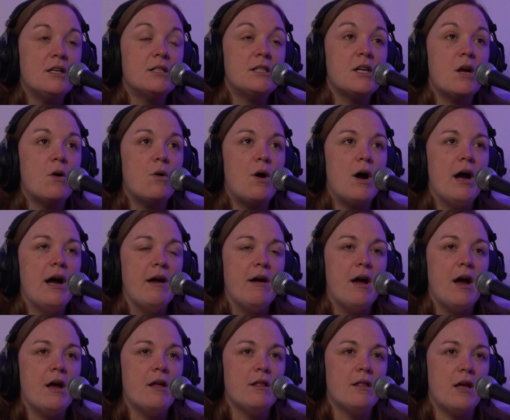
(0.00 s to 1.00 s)
So
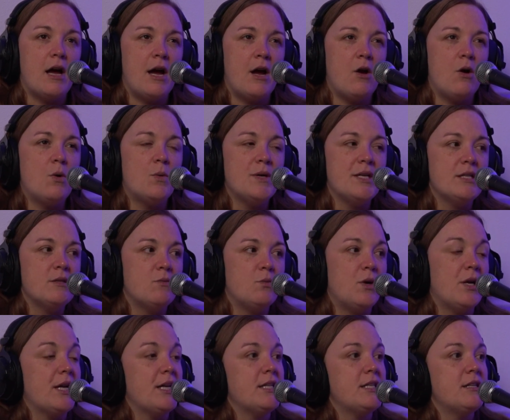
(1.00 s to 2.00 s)
I always
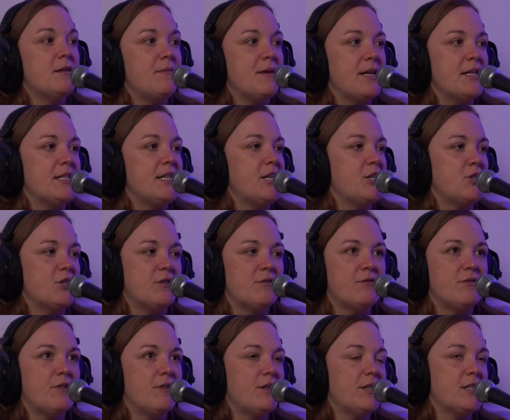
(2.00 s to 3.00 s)
wanted to be a teacher
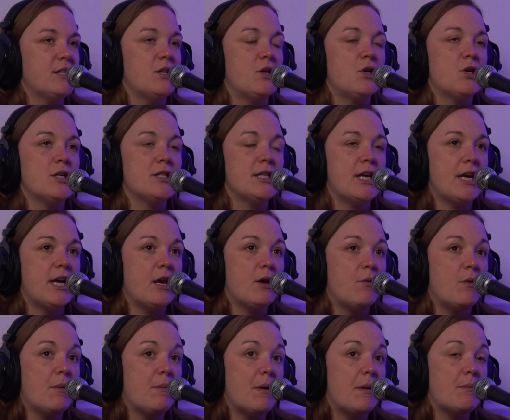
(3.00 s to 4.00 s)
for as long as I
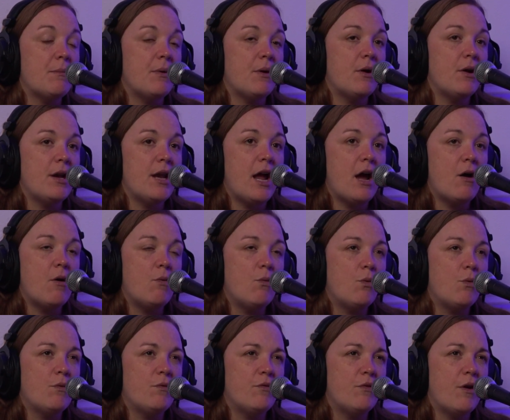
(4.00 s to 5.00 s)
can remember.
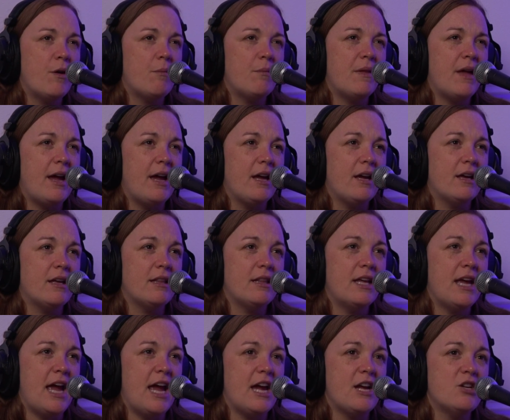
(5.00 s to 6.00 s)
Now, from like
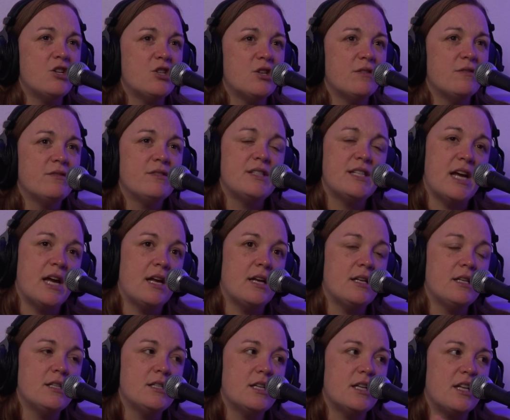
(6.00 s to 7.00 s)
the age of
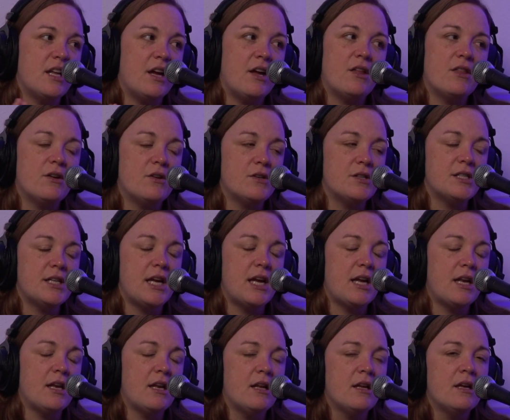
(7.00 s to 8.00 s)
10 to like
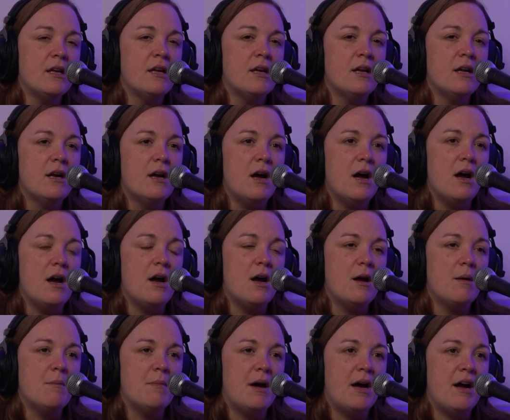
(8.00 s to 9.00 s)
13,
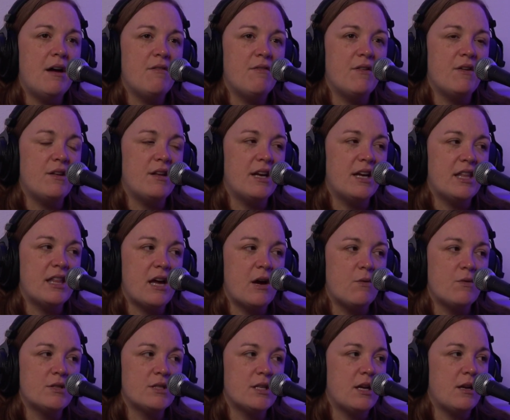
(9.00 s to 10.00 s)
I felt like
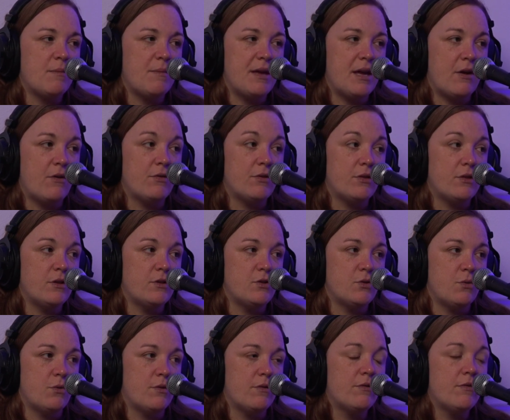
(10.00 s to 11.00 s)
that was going to be out the
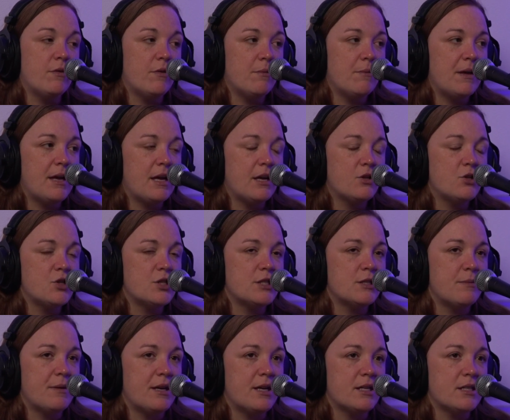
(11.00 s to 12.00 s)
door for me
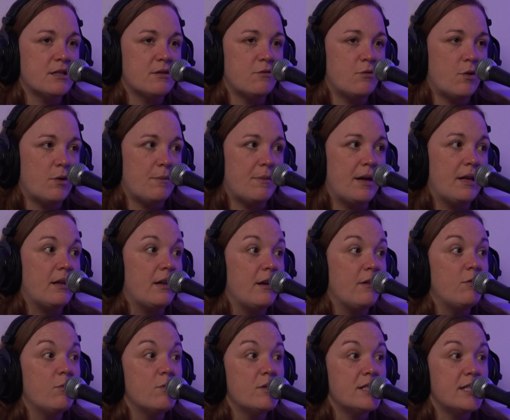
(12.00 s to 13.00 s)
just because of where my
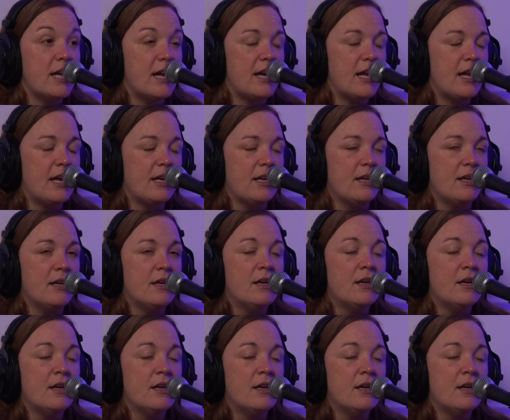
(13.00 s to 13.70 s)
life was heading.